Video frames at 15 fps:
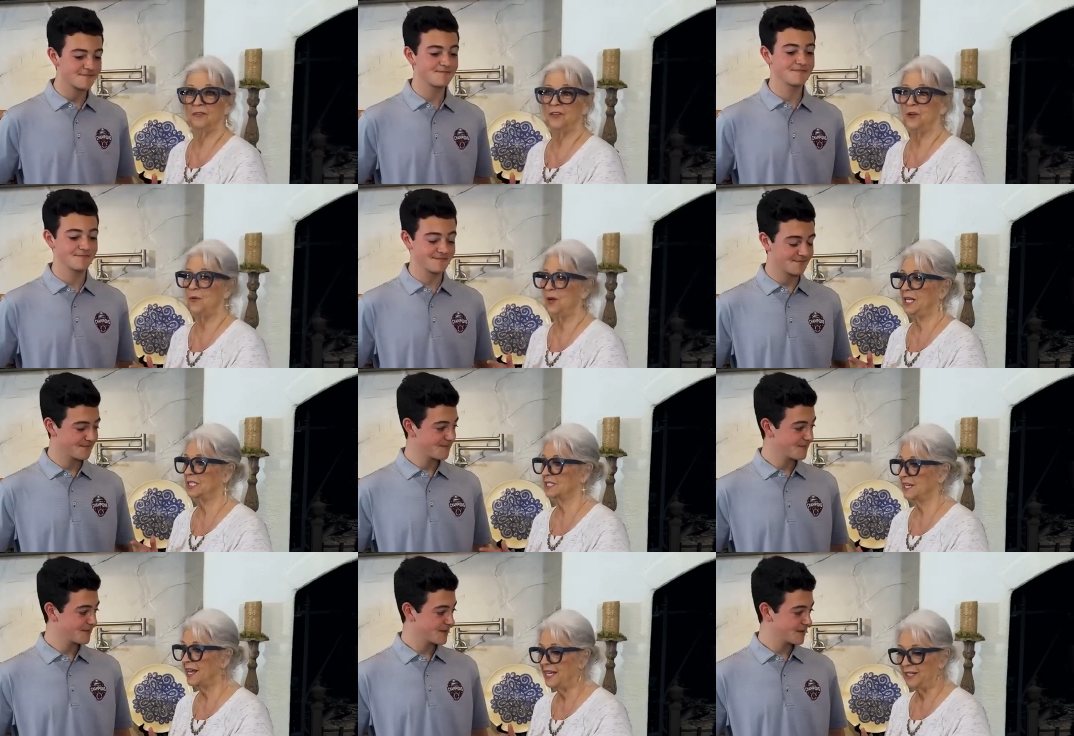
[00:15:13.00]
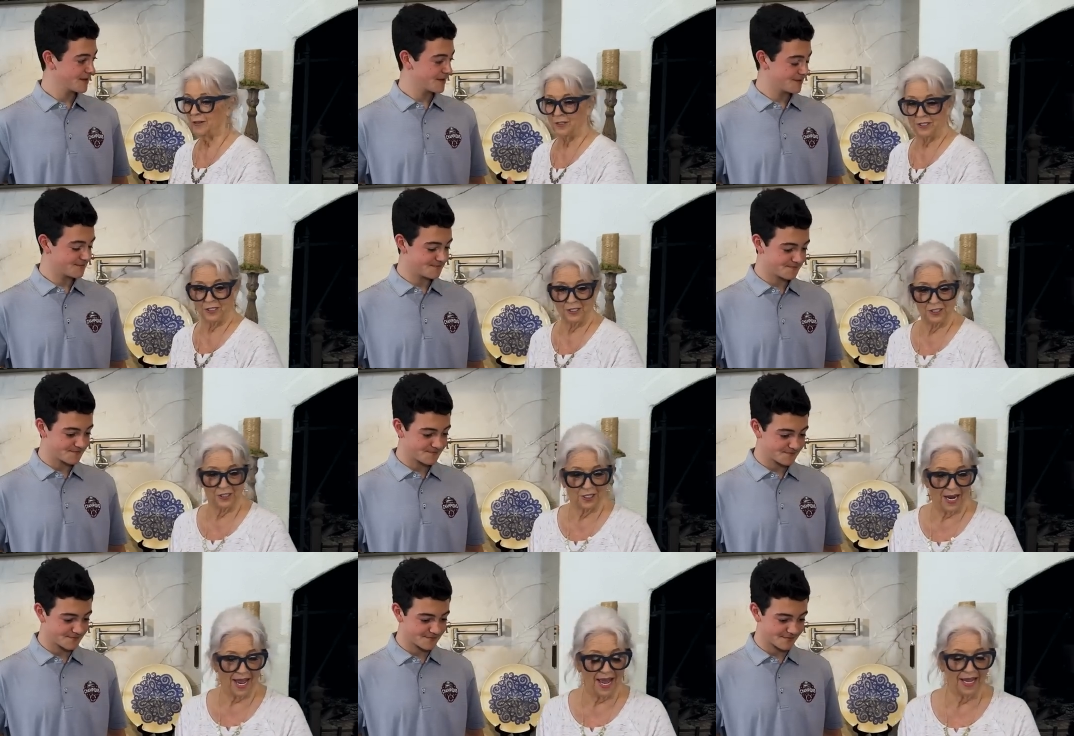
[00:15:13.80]
Speaker 1: a few weeks later,
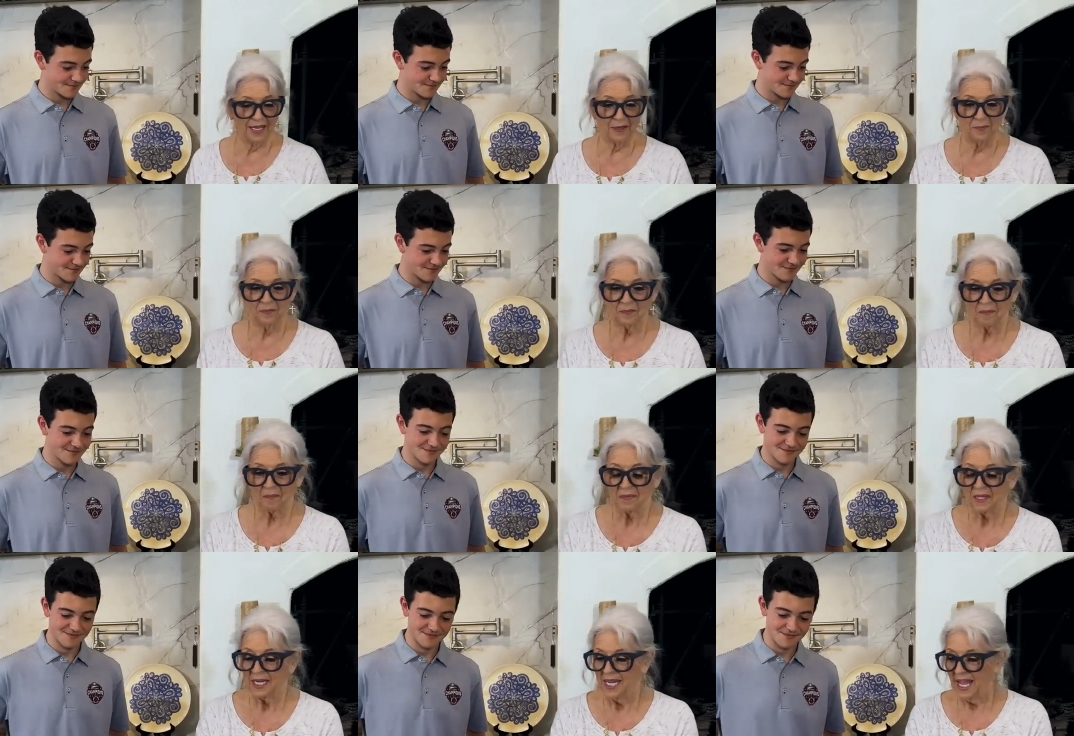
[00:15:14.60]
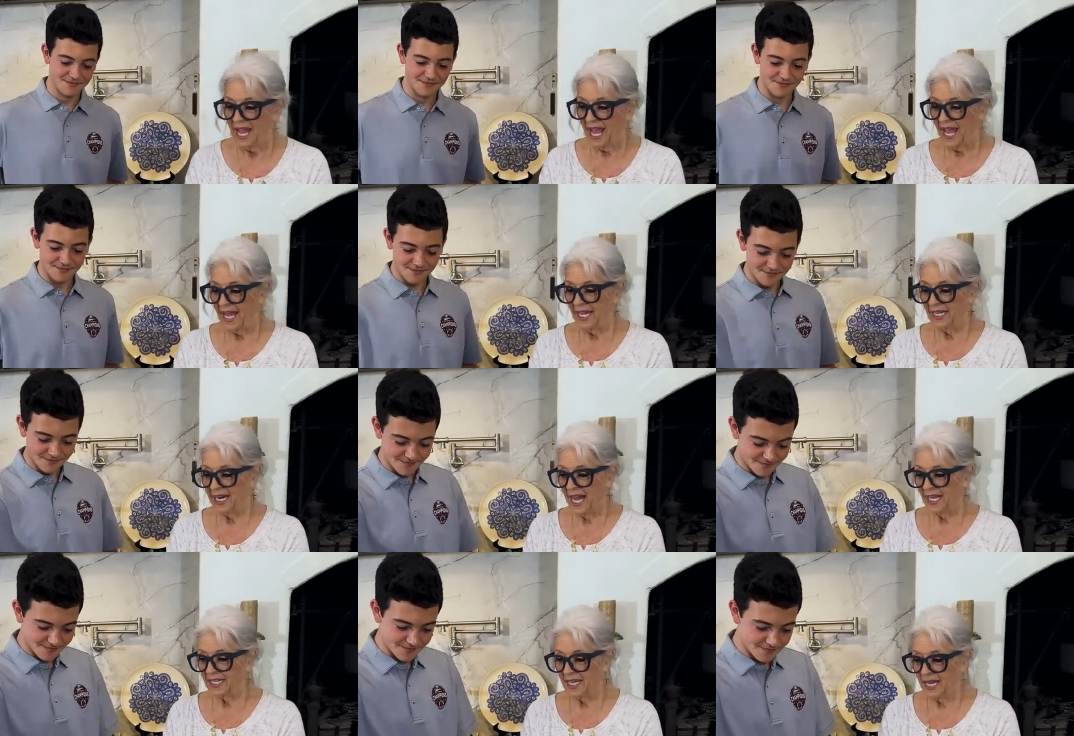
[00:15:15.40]
Jack, and
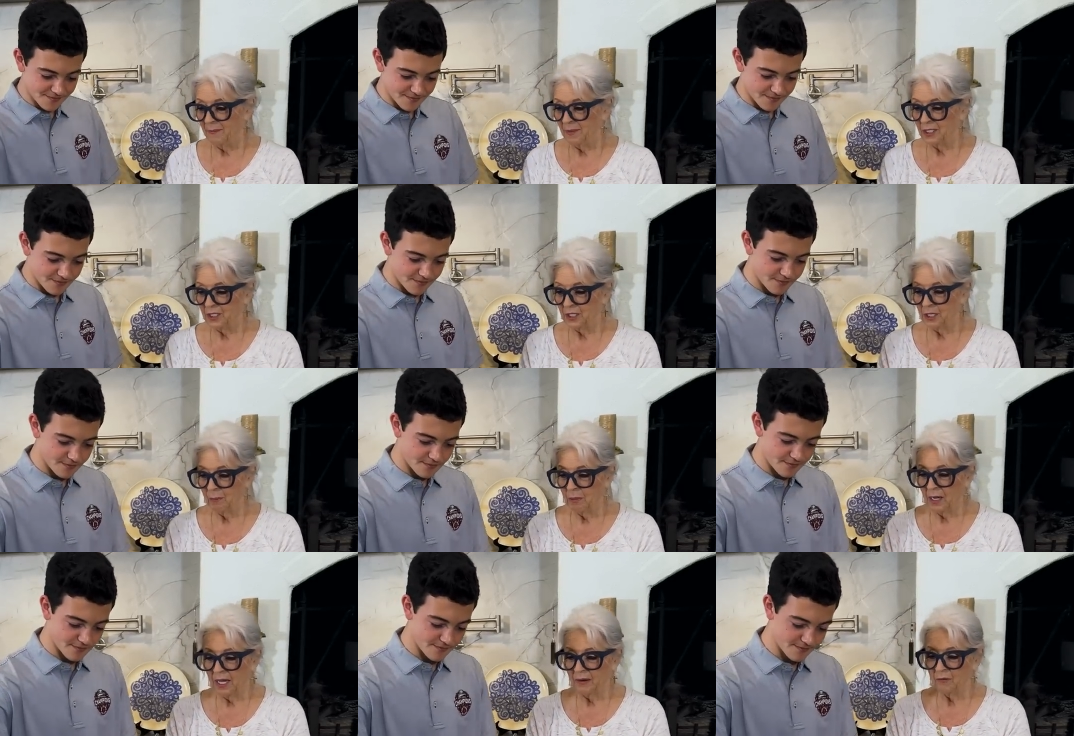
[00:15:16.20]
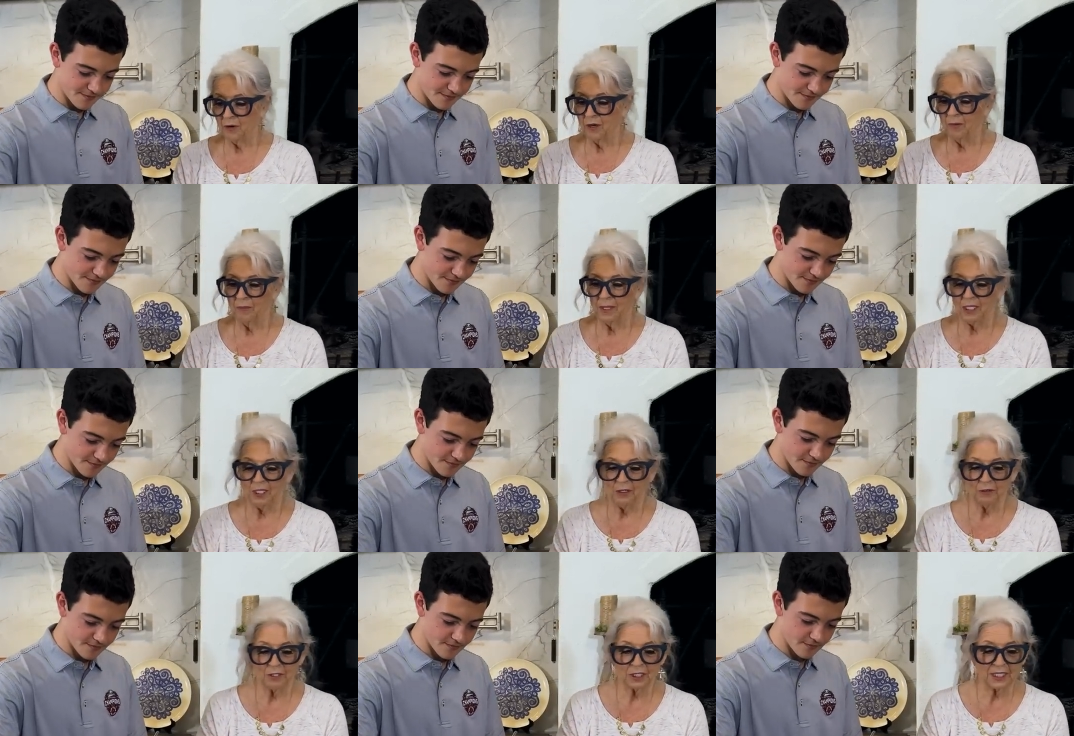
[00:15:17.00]
I came into the playroom, and
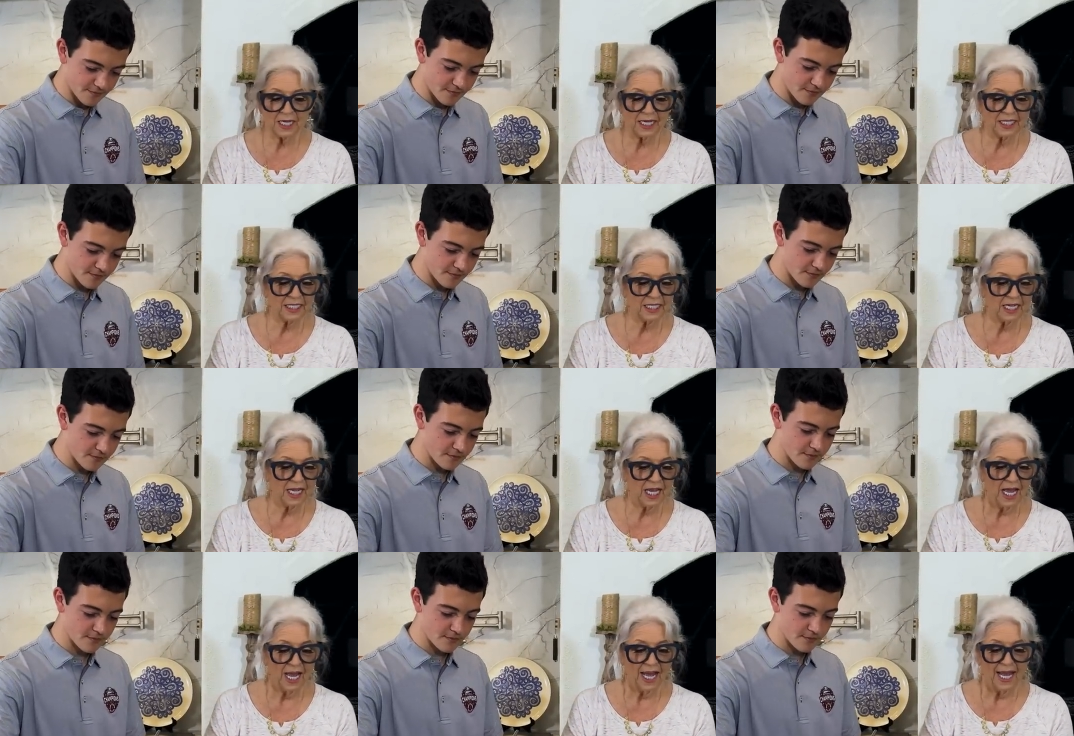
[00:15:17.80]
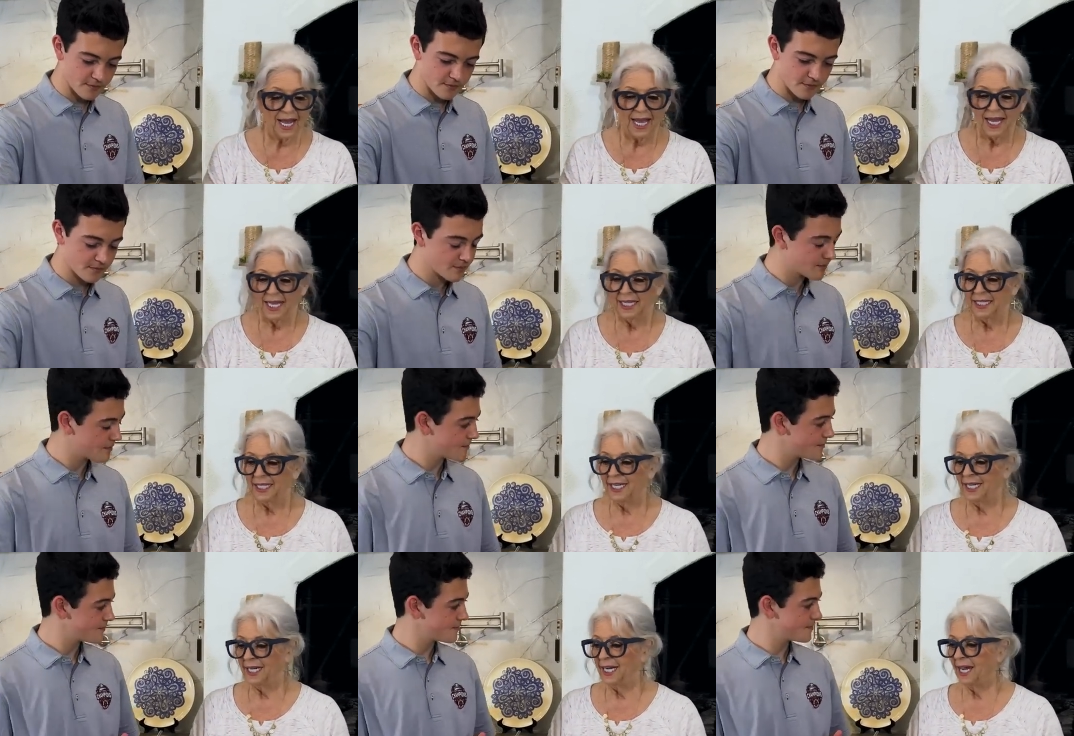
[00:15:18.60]
you said
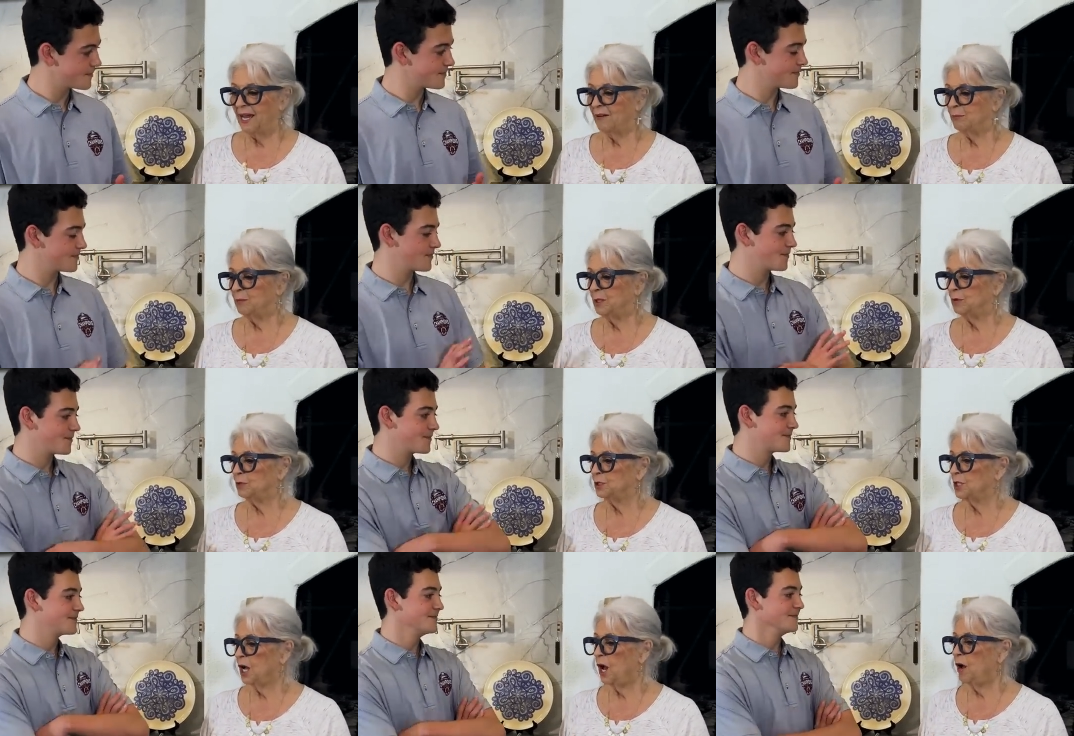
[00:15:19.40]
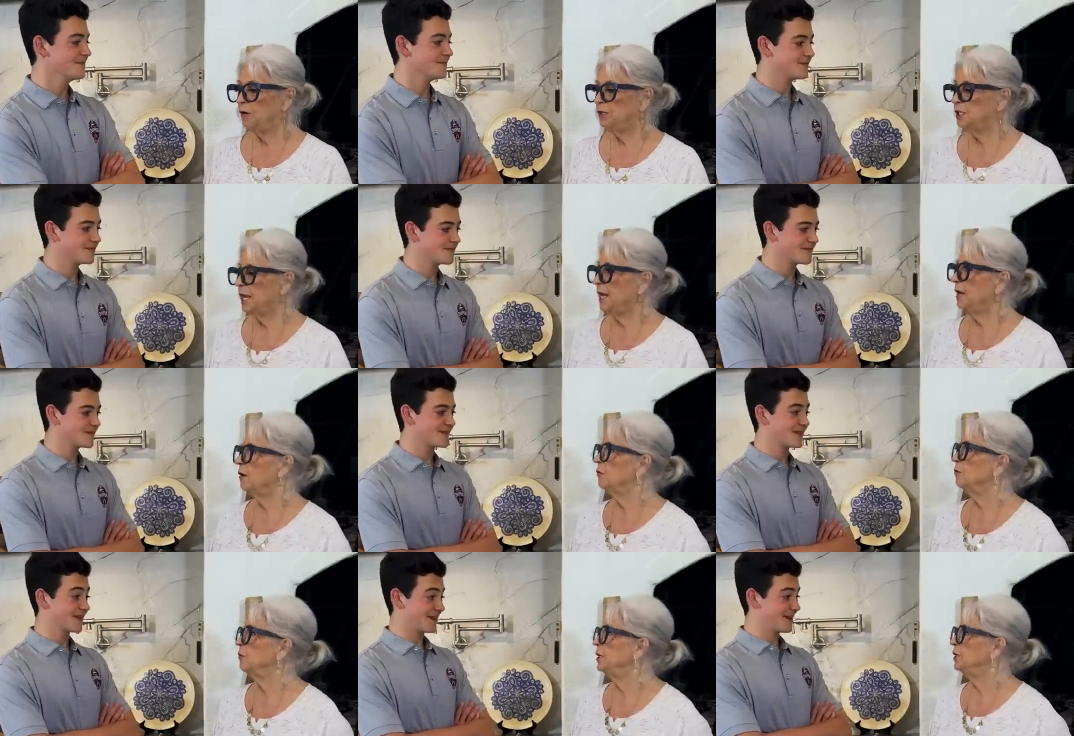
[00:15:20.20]
Guinea, I built a hotel
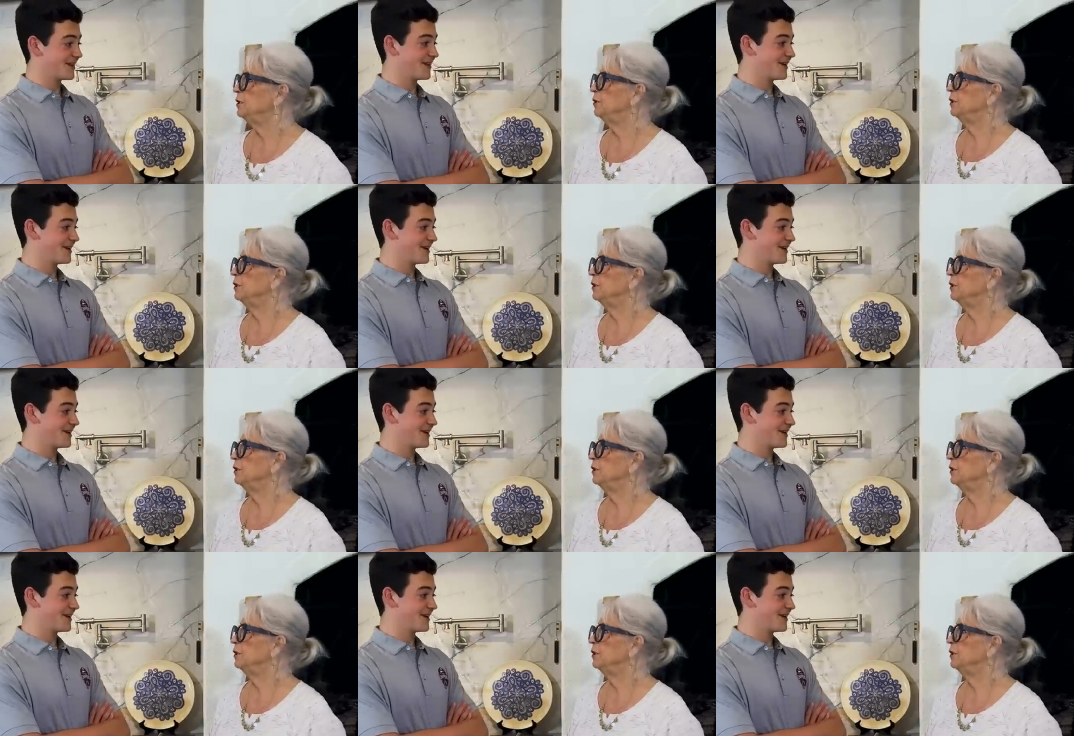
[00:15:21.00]
where you